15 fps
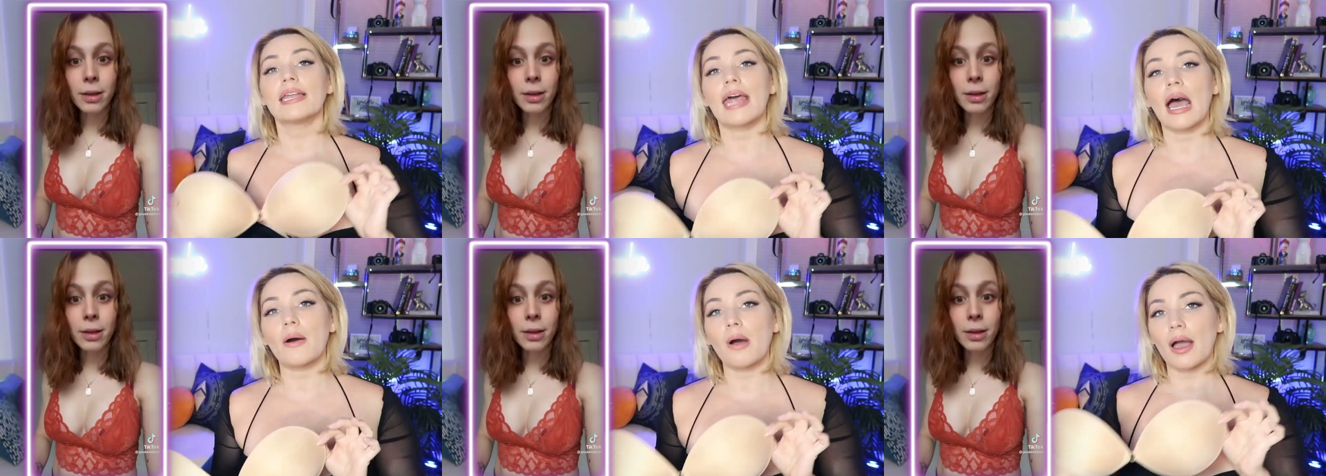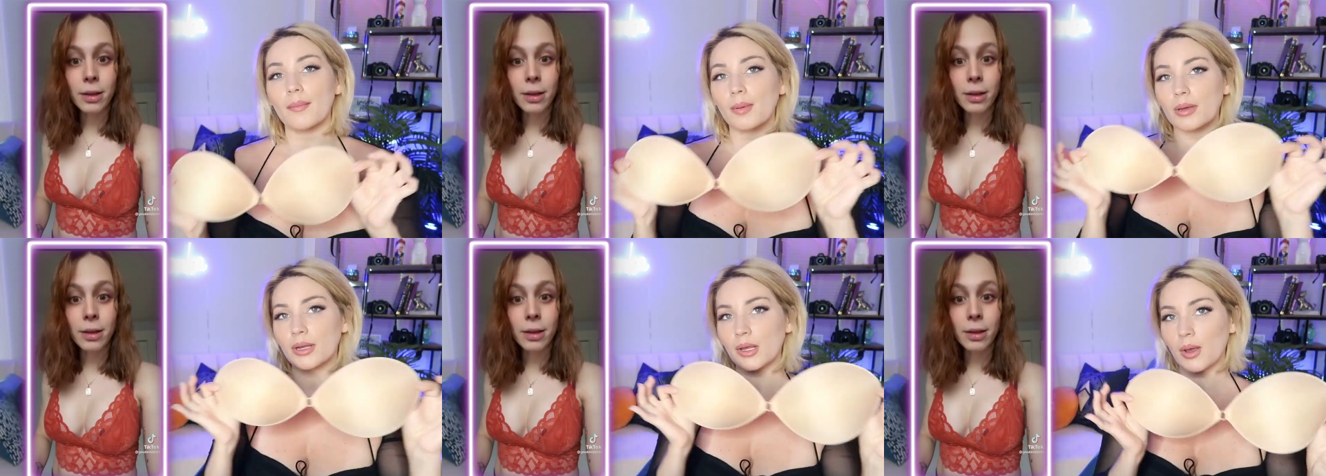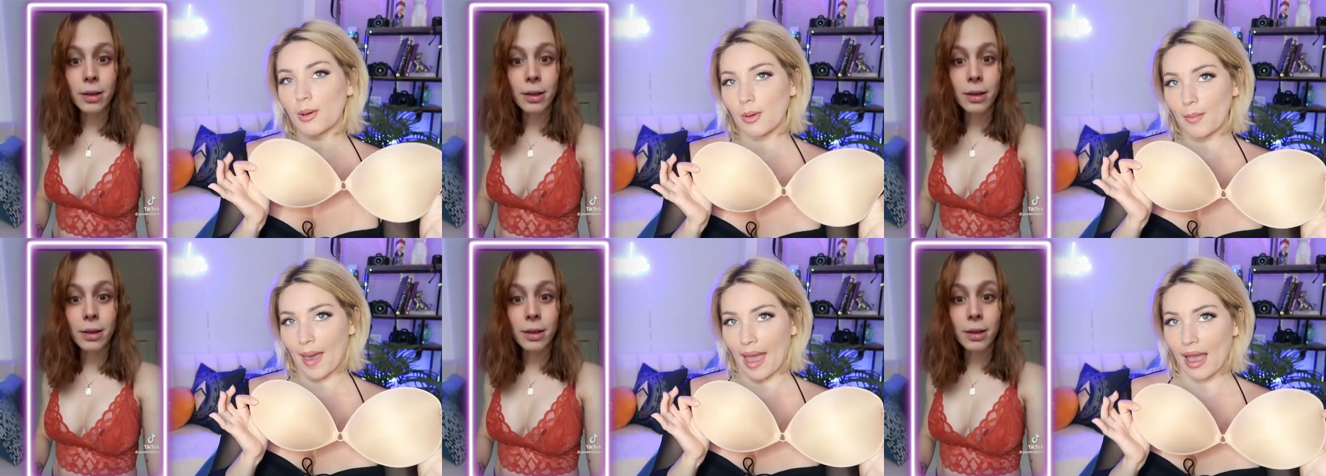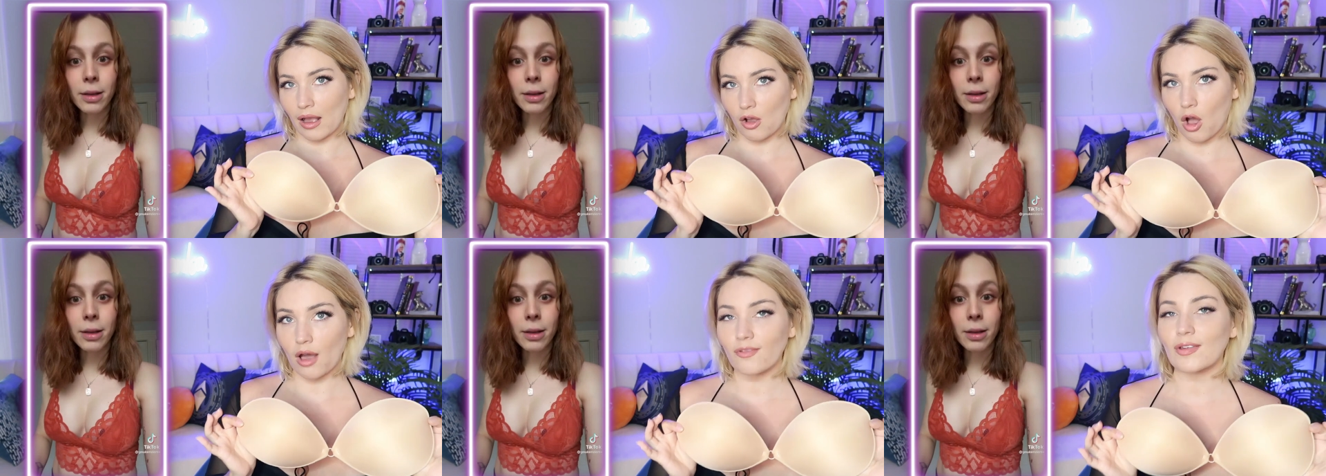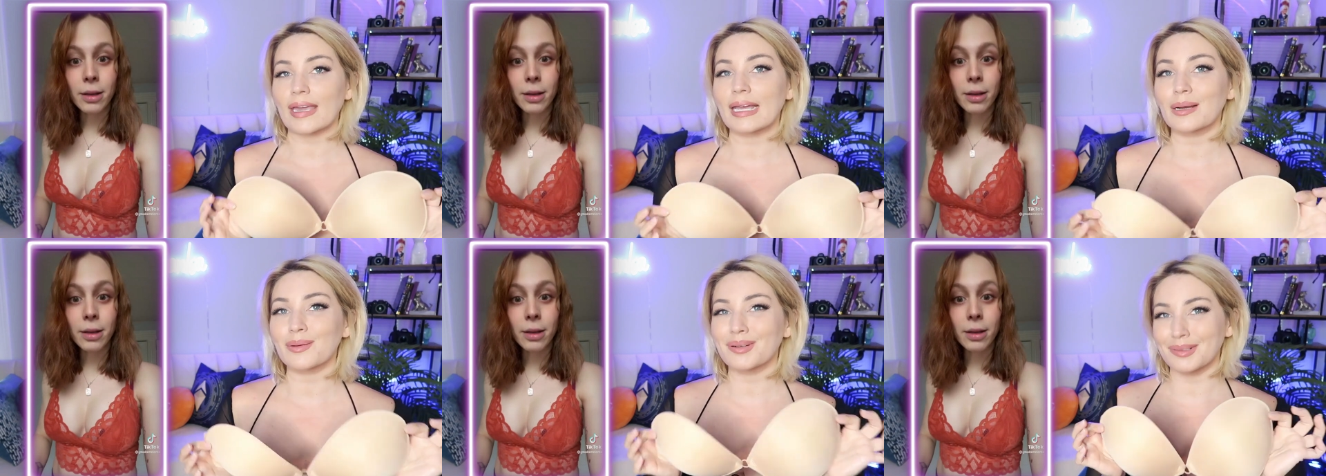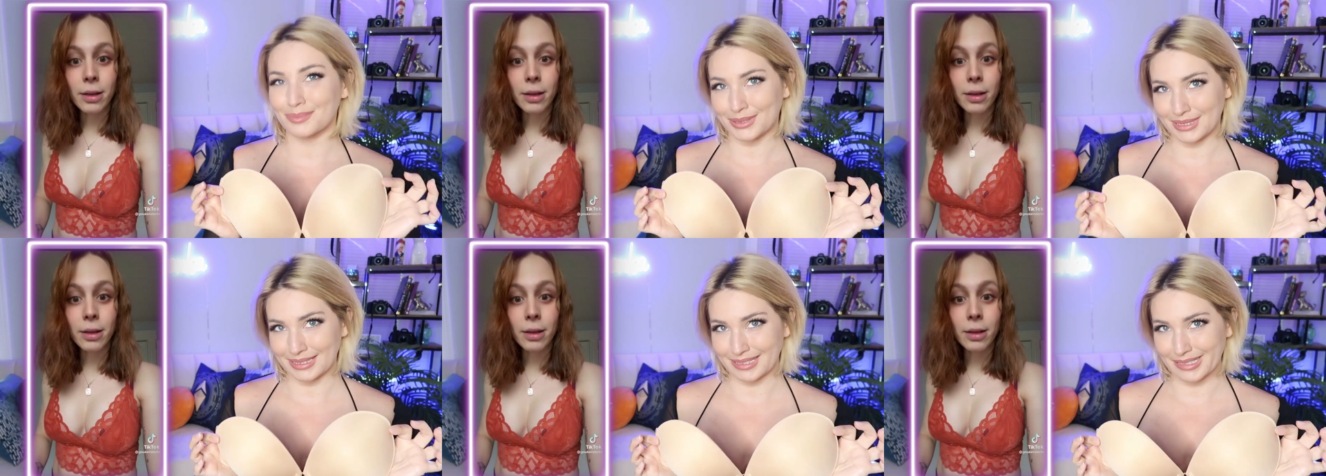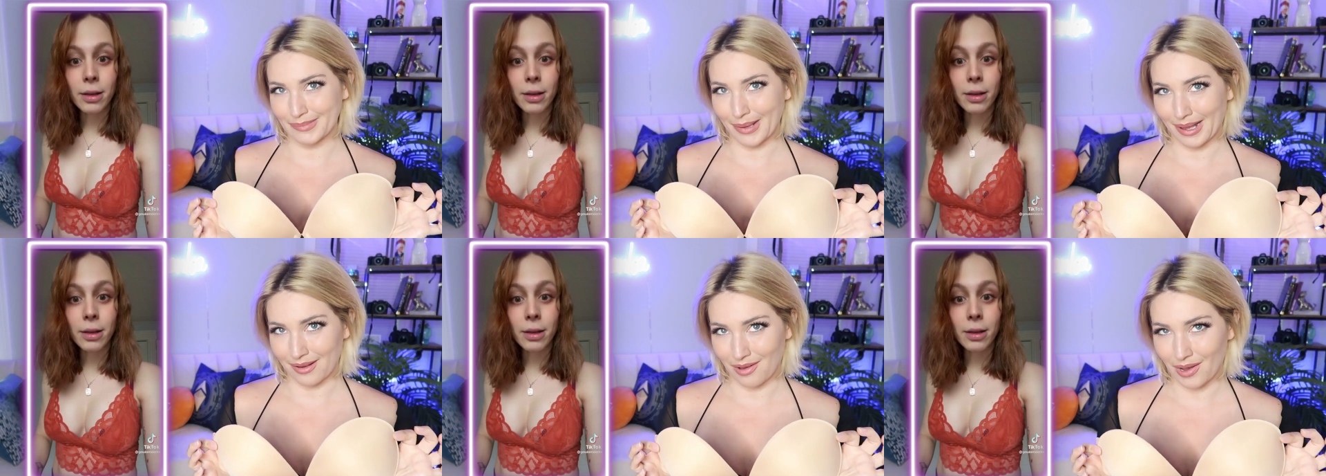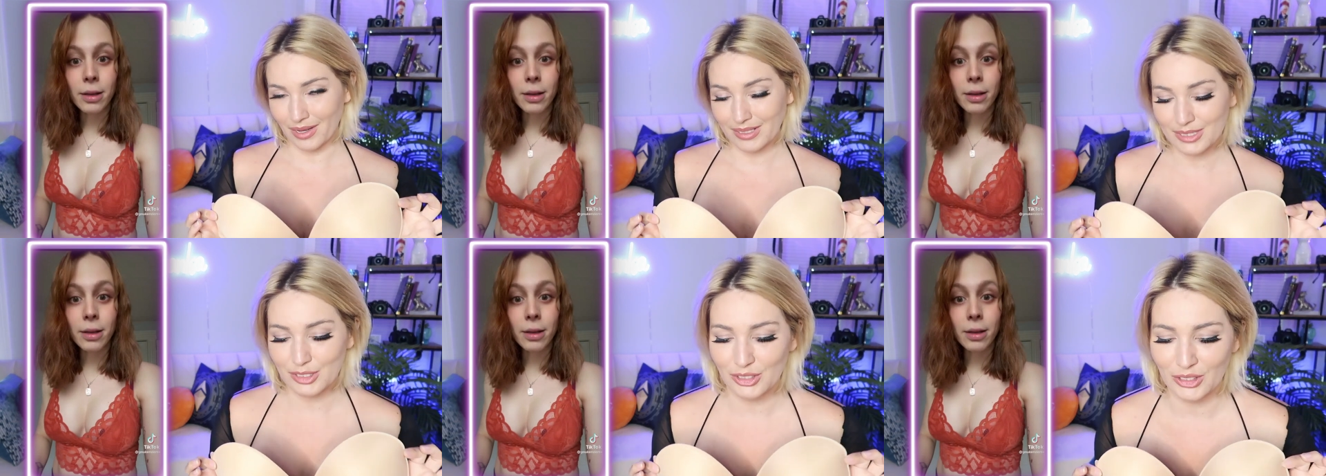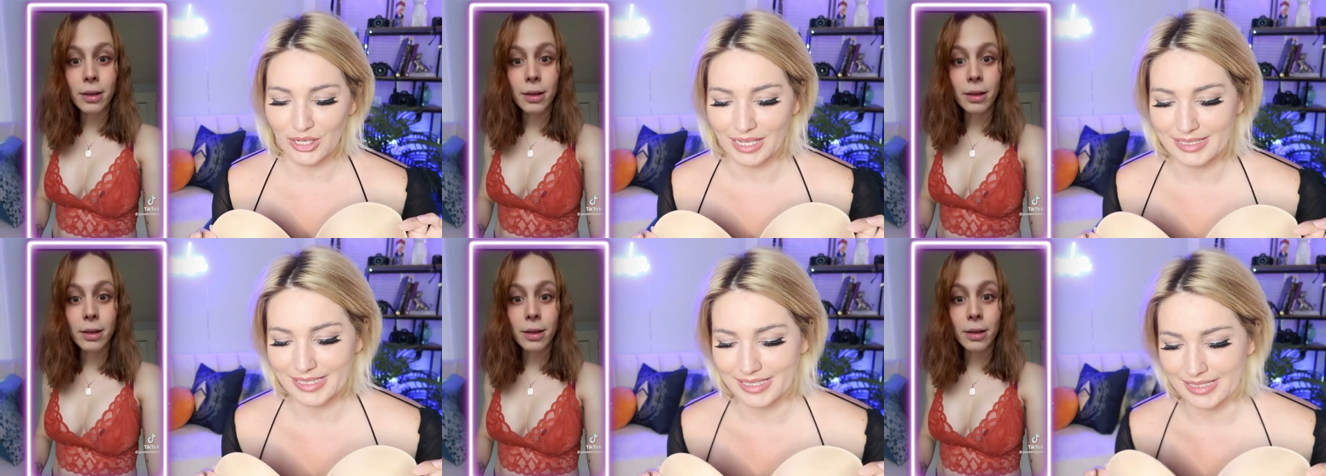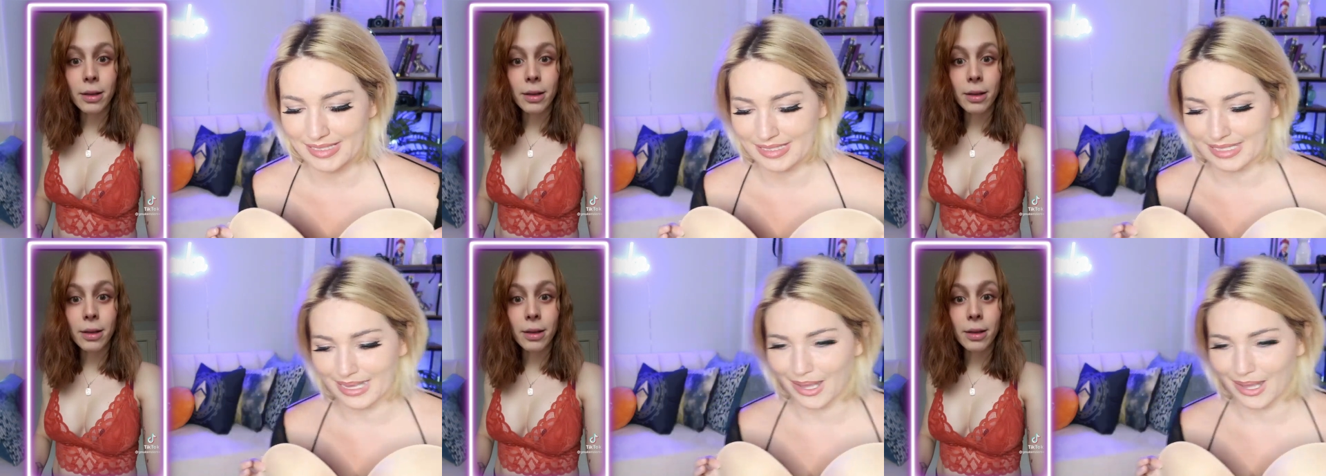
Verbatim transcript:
Speaker 1: Now I'm gonna go back off camera and put this back on so you guys can see